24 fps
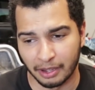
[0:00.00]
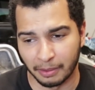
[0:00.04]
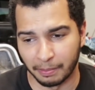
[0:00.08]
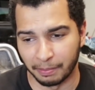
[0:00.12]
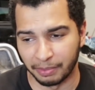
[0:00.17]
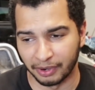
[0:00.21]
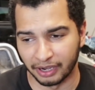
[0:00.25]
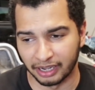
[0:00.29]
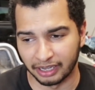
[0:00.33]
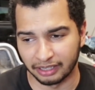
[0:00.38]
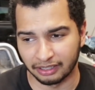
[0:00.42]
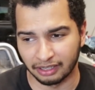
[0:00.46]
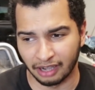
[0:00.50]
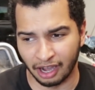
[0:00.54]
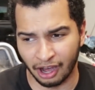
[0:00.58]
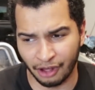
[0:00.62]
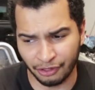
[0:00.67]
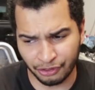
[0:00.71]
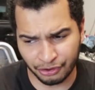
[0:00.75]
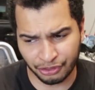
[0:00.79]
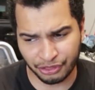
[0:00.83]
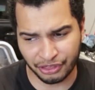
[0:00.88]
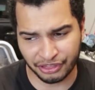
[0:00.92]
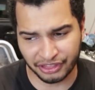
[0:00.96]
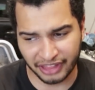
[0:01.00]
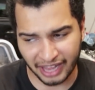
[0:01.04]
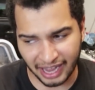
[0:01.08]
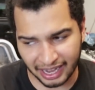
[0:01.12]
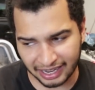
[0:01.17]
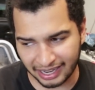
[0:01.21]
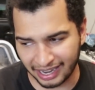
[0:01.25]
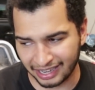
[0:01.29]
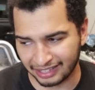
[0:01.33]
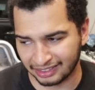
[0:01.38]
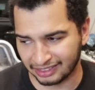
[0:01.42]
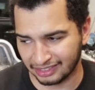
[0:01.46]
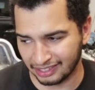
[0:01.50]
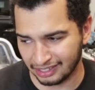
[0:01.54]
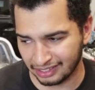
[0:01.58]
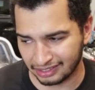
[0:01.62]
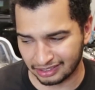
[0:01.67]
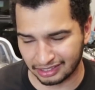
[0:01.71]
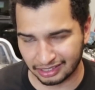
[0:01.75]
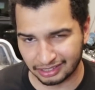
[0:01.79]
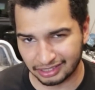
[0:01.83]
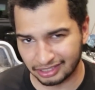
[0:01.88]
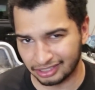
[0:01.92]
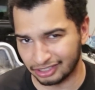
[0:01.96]
But other than that, I
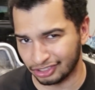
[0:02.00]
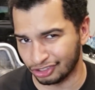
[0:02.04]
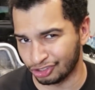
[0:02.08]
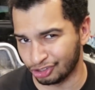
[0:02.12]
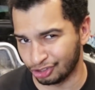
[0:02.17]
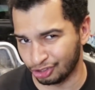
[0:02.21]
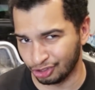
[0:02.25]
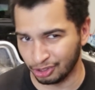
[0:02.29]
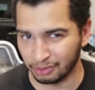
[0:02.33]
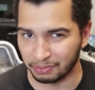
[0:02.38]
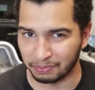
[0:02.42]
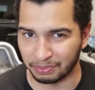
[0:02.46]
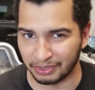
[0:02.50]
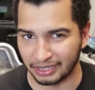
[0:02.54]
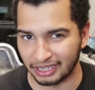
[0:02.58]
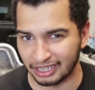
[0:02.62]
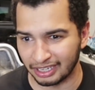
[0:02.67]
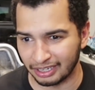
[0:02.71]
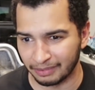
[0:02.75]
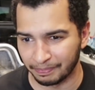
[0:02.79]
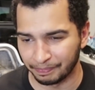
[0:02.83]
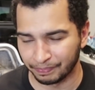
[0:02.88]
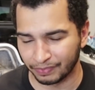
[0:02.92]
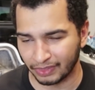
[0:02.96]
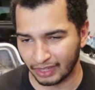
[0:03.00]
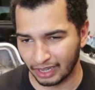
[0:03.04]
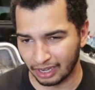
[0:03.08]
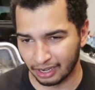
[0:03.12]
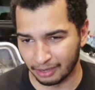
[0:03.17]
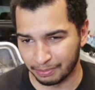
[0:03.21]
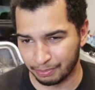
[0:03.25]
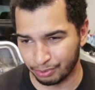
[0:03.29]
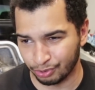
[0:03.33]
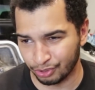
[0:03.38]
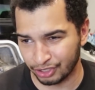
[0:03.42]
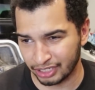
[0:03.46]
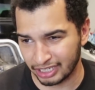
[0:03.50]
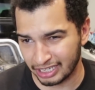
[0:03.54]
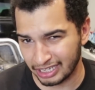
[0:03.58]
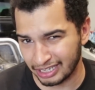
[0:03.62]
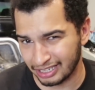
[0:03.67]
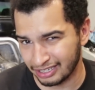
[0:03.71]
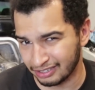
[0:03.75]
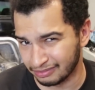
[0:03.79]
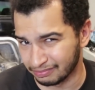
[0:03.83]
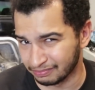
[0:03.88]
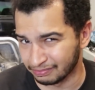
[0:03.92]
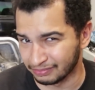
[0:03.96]
think this should be a
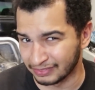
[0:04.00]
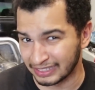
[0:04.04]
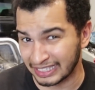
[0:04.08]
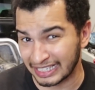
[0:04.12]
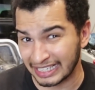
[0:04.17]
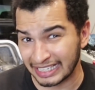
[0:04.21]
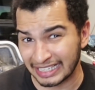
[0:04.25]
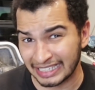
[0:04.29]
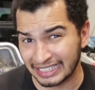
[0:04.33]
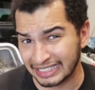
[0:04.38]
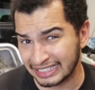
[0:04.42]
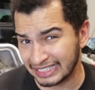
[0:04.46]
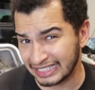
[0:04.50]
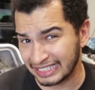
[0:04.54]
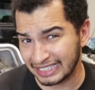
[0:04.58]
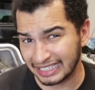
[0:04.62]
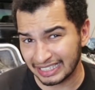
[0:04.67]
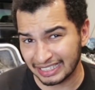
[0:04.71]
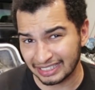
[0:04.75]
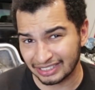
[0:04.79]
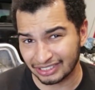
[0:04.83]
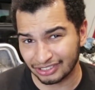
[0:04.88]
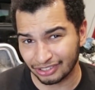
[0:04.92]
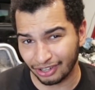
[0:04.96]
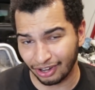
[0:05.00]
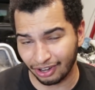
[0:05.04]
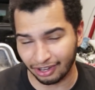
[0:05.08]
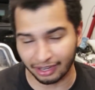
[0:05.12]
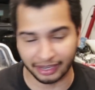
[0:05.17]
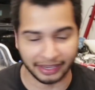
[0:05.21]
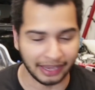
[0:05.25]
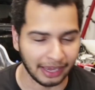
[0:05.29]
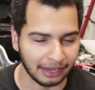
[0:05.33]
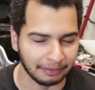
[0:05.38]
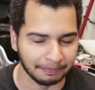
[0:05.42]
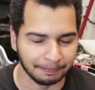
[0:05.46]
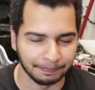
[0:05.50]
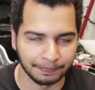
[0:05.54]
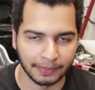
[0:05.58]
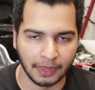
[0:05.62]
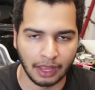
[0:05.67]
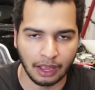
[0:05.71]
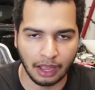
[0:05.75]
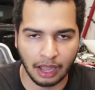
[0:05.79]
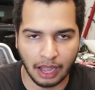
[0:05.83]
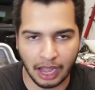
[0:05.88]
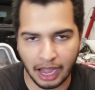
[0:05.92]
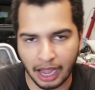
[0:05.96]
pretty easy install. Again,
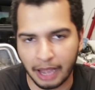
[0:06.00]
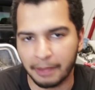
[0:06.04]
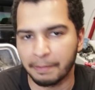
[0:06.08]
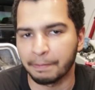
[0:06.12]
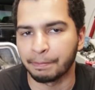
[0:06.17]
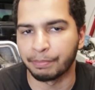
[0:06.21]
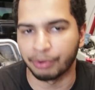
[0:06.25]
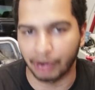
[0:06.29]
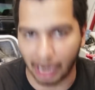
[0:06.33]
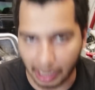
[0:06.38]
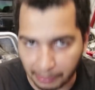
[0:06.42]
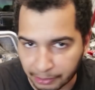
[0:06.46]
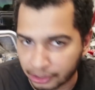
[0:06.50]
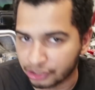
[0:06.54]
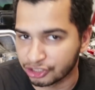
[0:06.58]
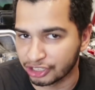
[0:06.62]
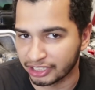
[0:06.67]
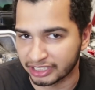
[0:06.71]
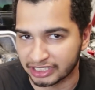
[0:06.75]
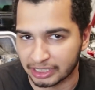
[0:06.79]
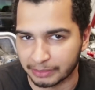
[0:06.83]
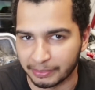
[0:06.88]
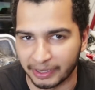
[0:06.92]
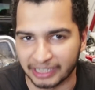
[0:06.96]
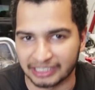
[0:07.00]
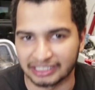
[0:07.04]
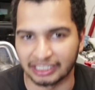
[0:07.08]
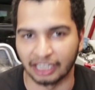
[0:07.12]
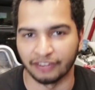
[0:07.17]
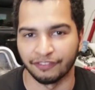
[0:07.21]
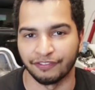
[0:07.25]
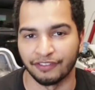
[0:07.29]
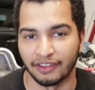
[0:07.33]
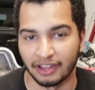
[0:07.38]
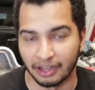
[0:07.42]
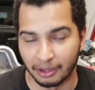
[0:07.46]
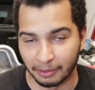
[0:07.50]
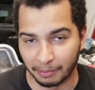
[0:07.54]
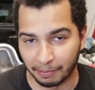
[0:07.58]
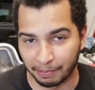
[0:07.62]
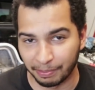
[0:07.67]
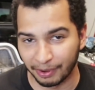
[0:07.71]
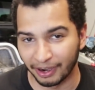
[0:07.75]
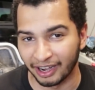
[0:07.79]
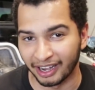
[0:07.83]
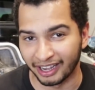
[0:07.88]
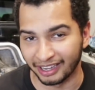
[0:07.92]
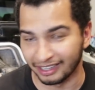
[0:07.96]
I'm probably jinxing myself,
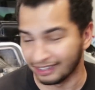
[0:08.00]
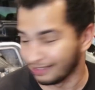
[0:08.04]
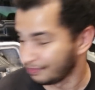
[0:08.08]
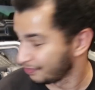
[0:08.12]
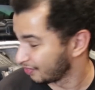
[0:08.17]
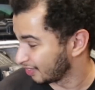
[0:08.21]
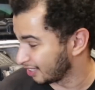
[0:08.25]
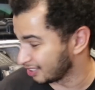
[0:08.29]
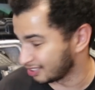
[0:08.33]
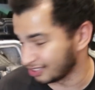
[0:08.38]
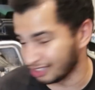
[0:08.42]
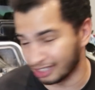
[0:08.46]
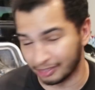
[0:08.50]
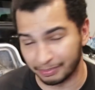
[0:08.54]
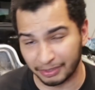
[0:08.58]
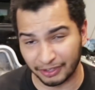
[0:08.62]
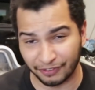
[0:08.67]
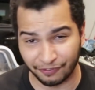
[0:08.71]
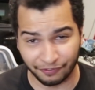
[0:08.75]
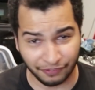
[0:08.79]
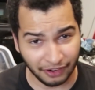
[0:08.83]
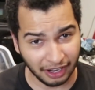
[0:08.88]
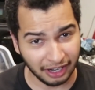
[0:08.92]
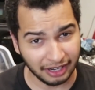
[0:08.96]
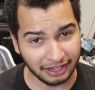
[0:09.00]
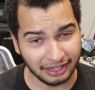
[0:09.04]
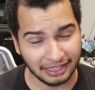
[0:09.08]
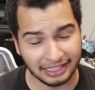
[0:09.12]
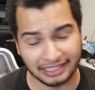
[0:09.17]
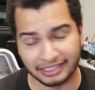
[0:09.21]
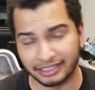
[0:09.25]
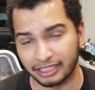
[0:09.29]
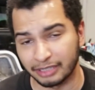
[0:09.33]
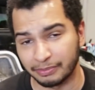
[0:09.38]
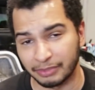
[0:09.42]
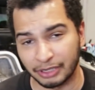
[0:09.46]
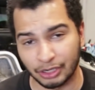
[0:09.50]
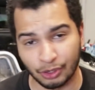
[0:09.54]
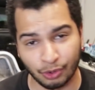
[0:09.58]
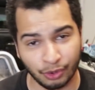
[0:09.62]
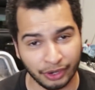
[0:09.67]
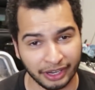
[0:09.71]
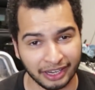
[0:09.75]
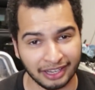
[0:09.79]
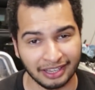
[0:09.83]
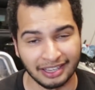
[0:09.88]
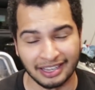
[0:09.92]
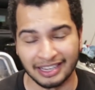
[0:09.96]
but this is gonna be fun, it's gonna be
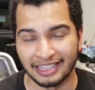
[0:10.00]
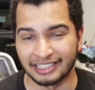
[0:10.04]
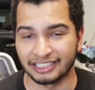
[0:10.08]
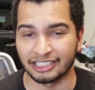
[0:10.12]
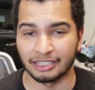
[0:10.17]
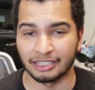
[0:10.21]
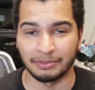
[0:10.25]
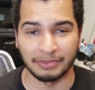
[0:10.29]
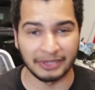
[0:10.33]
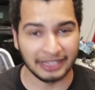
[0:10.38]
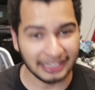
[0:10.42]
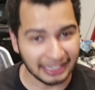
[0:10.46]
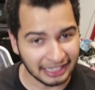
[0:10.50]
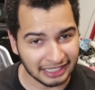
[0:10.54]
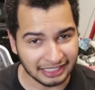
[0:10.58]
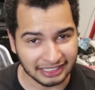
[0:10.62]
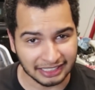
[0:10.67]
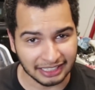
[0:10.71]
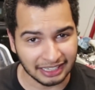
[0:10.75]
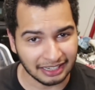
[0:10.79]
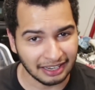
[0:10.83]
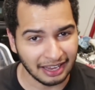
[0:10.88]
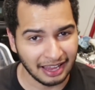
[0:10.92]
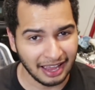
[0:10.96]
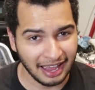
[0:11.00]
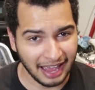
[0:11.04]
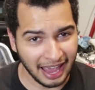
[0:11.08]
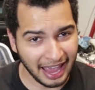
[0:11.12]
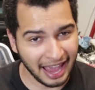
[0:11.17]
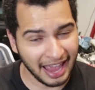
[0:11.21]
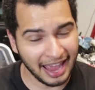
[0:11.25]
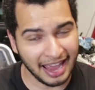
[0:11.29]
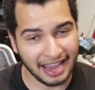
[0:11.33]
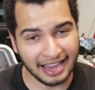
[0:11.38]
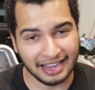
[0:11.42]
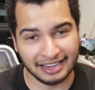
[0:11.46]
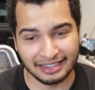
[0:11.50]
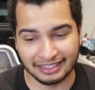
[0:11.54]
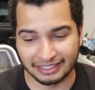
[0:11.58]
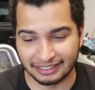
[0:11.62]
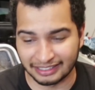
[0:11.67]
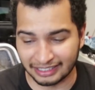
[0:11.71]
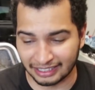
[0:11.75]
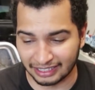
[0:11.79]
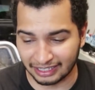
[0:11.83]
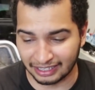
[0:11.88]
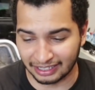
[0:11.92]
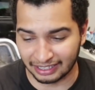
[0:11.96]
quick, it's gonna be easy, and
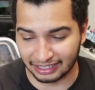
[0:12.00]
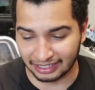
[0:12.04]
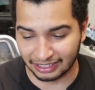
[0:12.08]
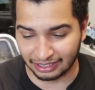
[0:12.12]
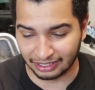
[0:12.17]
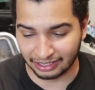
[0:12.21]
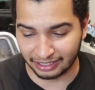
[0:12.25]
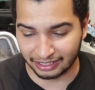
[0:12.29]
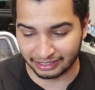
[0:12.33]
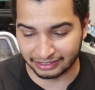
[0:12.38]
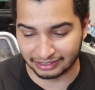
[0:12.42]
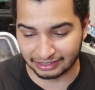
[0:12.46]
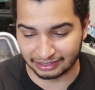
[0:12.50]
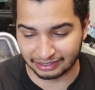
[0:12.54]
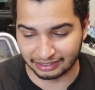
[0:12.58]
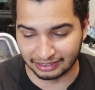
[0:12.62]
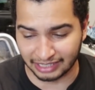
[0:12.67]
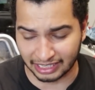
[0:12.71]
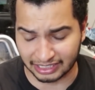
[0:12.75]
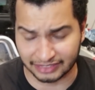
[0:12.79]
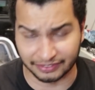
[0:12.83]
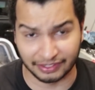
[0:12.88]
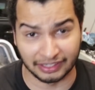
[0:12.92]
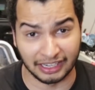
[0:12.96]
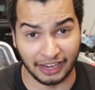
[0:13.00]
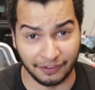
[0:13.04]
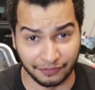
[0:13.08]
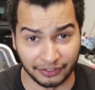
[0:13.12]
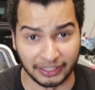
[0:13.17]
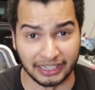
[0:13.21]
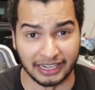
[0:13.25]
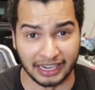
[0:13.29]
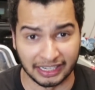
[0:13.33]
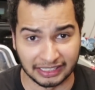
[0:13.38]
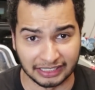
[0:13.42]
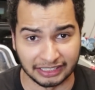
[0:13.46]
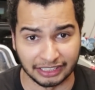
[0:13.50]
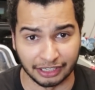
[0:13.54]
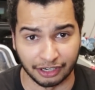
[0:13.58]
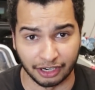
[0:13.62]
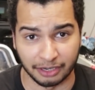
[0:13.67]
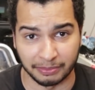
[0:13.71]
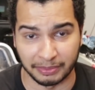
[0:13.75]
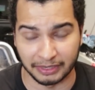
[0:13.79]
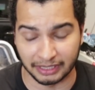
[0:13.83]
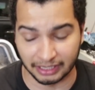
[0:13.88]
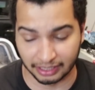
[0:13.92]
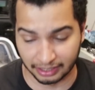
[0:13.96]
it's definitely
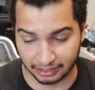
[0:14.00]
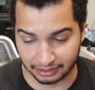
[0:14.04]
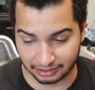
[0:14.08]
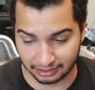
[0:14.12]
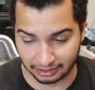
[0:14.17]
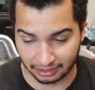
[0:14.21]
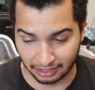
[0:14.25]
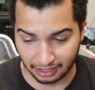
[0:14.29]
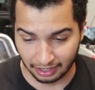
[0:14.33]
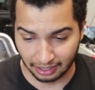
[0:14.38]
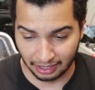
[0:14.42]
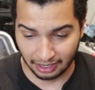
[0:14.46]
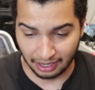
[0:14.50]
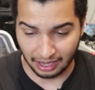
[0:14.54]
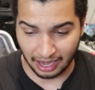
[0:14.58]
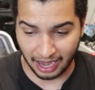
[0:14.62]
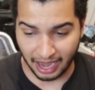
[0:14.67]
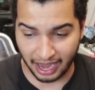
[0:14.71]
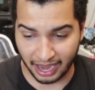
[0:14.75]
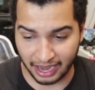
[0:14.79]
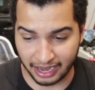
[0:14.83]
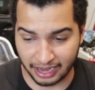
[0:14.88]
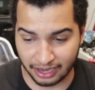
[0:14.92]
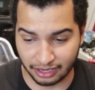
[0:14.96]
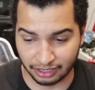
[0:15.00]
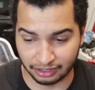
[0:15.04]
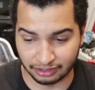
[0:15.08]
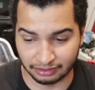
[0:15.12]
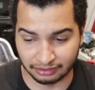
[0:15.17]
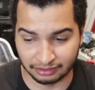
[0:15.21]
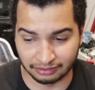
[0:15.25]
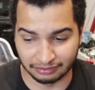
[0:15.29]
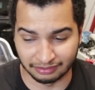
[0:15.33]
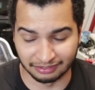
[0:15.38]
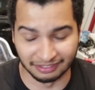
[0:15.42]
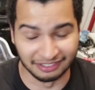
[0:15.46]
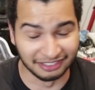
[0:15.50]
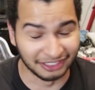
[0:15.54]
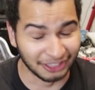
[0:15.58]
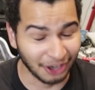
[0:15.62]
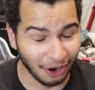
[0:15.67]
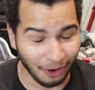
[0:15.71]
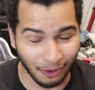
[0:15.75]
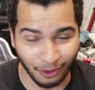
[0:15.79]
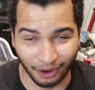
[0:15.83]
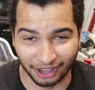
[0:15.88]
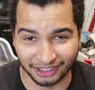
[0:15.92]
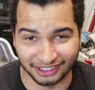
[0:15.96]
necessary because I
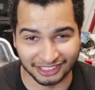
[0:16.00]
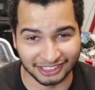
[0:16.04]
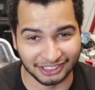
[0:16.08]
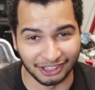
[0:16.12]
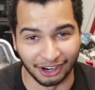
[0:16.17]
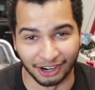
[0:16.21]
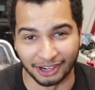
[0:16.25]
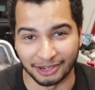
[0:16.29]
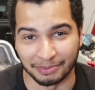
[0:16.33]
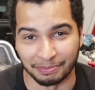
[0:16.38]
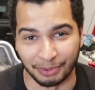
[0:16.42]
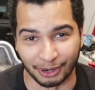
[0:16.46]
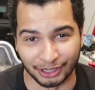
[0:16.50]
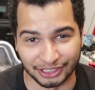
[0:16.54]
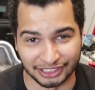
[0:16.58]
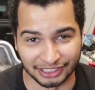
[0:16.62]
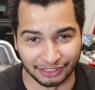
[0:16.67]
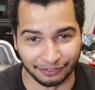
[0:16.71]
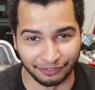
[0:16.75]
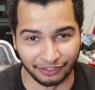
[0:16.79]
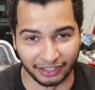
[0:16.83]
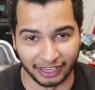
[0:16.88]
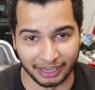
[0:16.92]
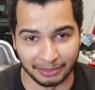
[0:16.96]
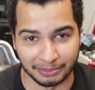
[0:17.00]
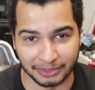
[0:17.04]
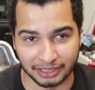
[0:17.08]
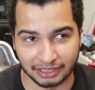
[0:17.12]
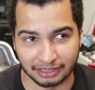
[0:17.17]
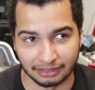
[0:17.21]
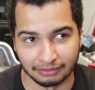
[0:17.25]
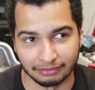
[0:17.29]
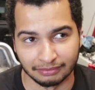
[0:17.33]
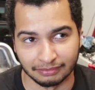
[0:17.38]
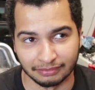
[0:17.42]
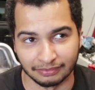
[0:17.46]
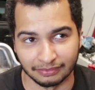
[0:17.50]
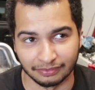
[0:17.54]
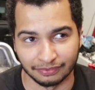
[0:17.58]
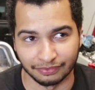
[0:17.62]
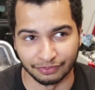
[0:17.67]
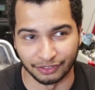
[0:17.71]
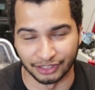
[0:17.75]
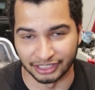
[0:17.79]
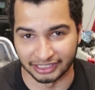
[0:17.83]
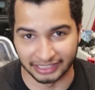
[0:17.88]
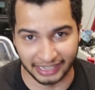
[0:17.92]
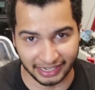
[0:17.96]
don't want this car to burst into flames
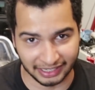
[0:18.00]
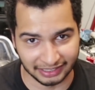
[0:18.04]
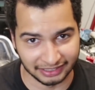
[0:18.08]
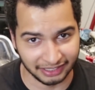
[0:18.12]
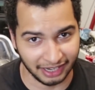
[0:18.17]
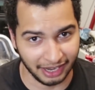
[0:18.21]
for the second